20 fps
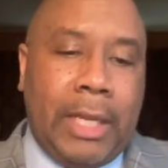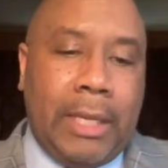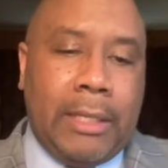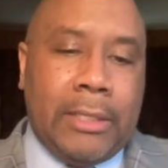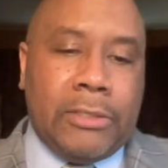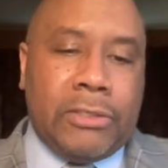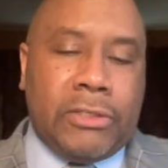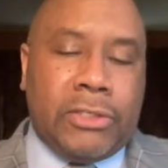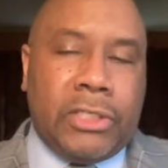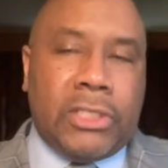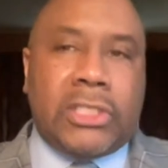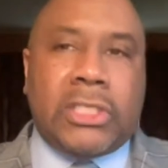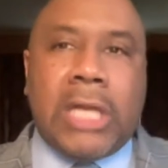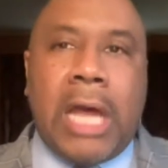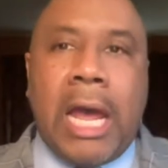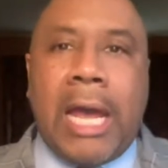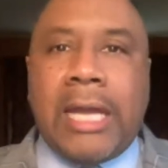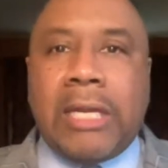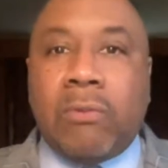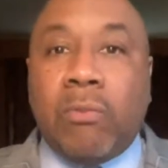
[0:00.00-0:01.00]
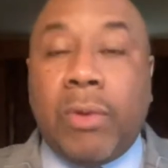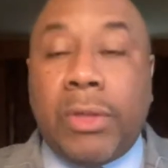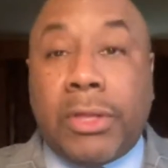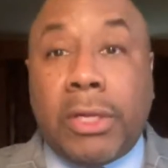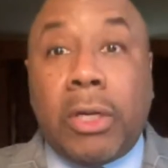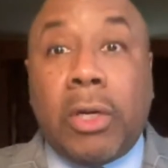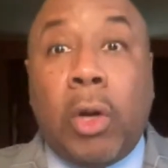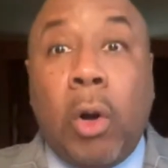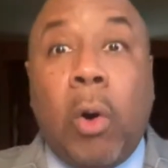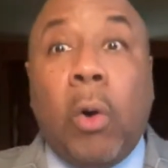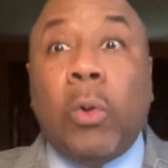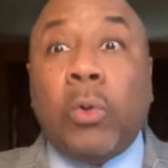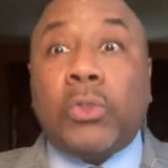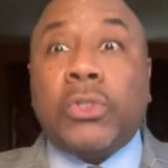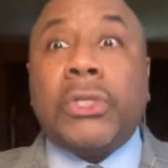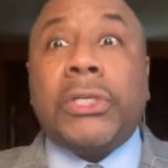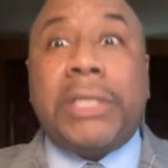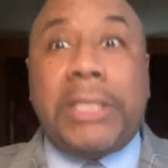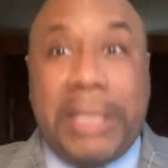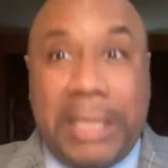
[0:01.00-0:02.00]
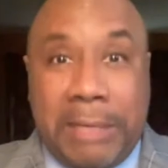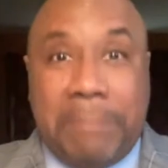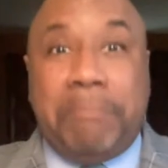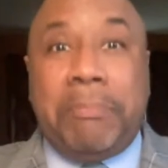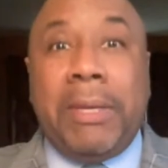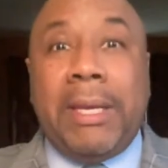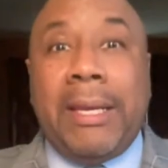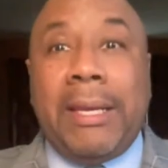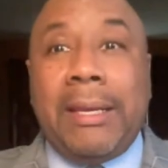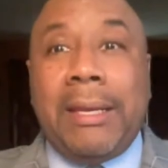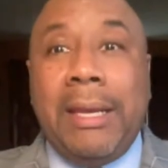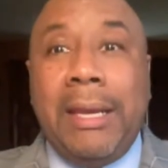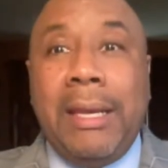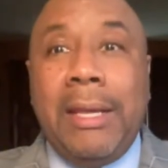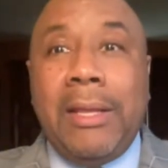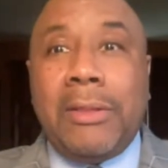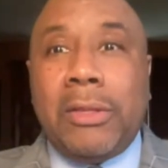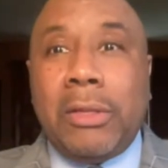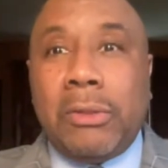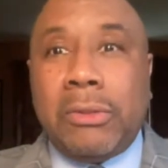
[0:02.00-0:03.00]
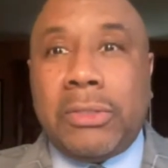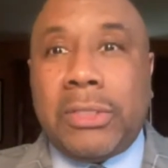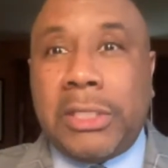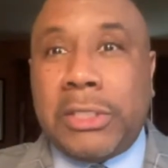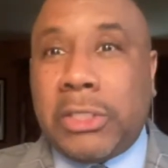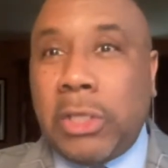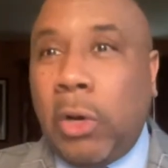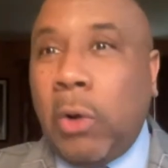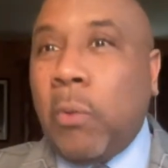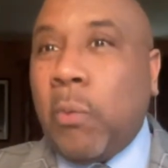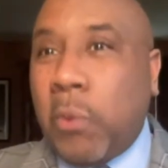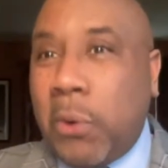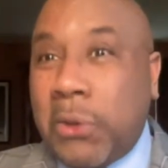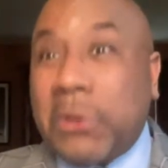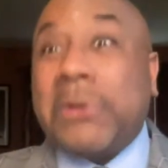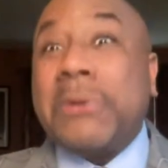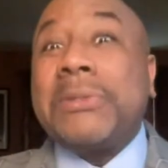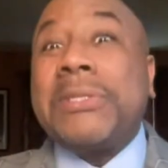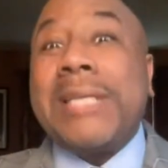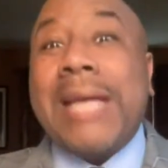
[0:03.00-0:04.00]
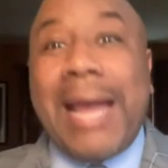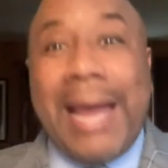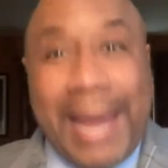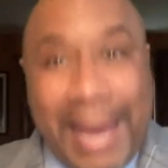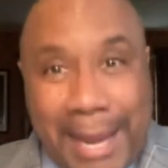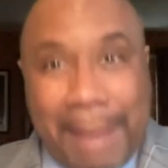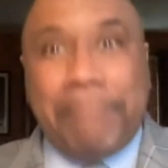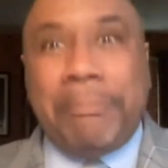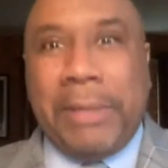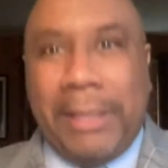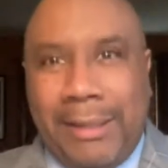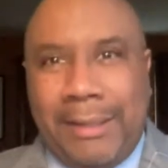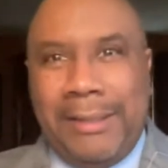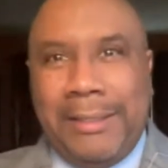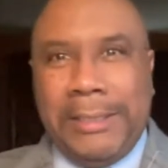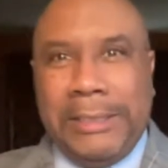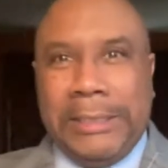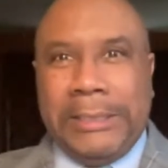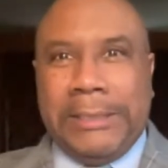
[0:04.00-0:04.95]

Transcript: is designed with a goal to keeping those adult workers happy?